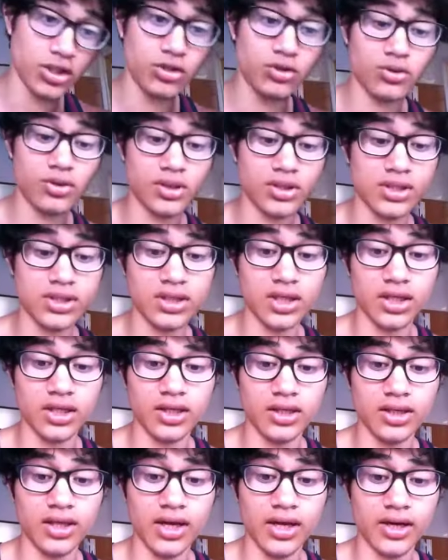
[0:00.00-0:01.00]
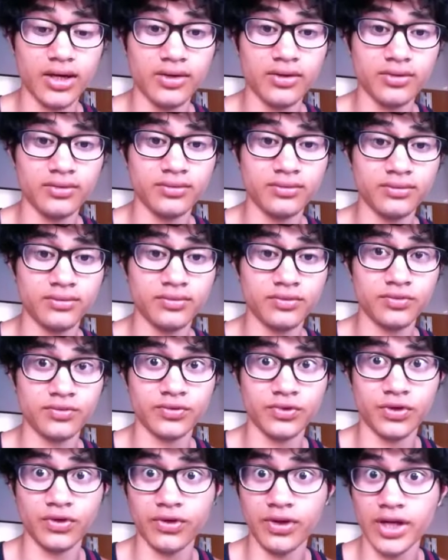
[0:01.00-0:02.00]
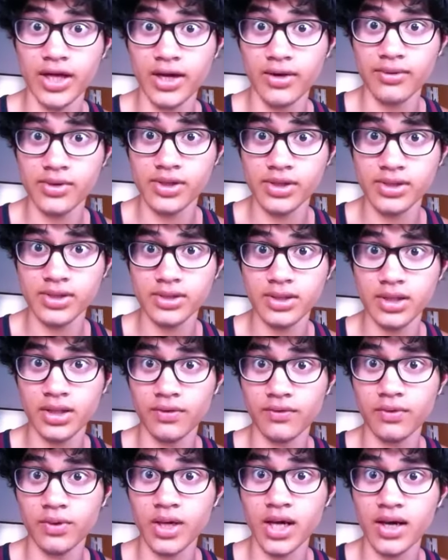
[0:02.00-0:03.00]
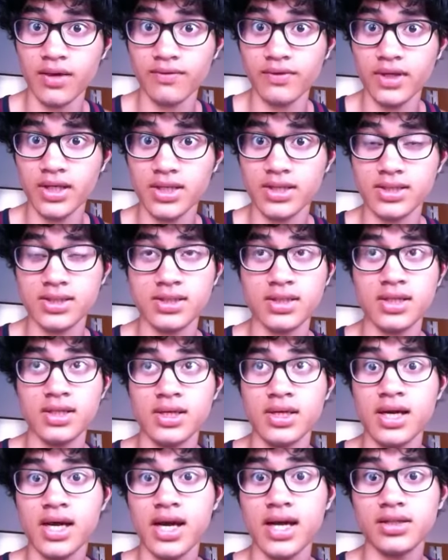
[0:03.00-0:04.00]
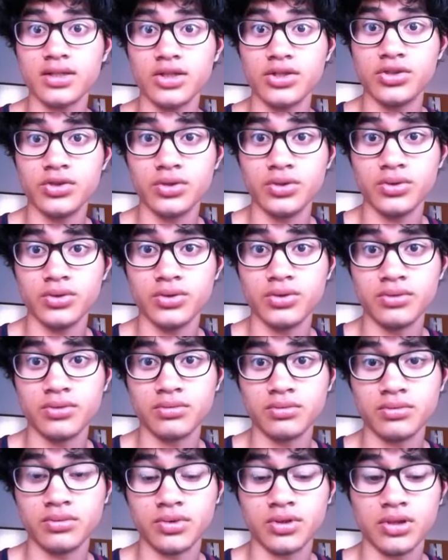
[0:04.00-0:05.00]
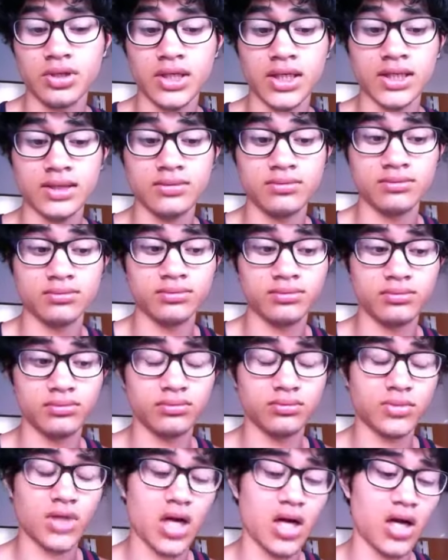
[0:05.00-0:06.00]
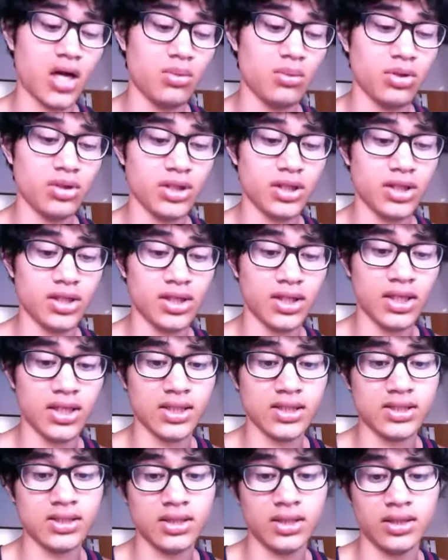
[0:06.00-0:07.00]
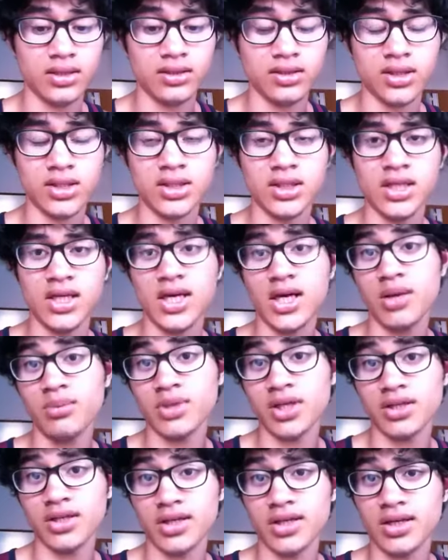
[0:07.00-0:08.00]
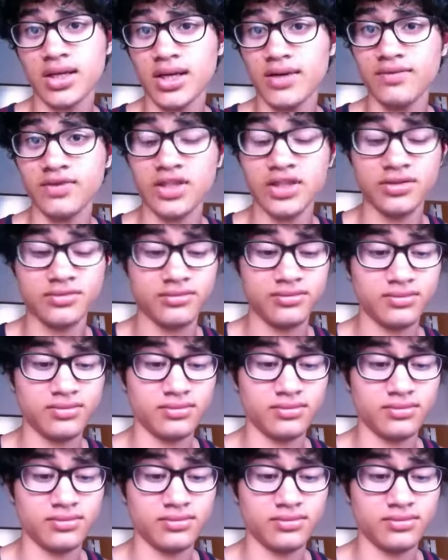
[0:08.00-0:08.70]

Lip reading: You can study there for 3 hours, and if you have this attitude that I'm only gonna get a C, I'm not that clever,